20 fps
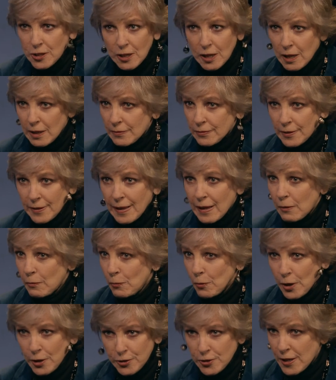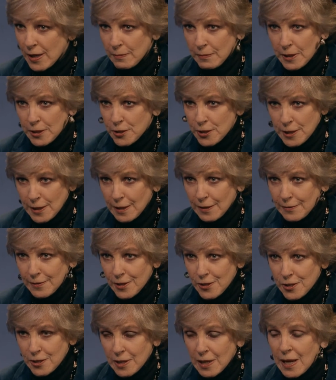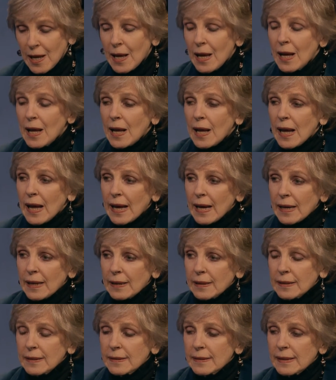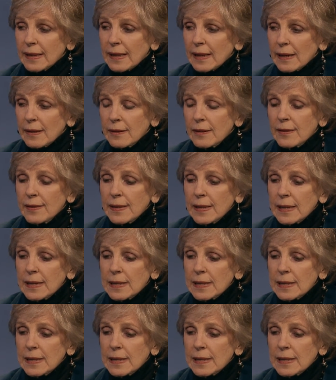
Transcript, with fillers: golf or that, watch that much television. And the other thing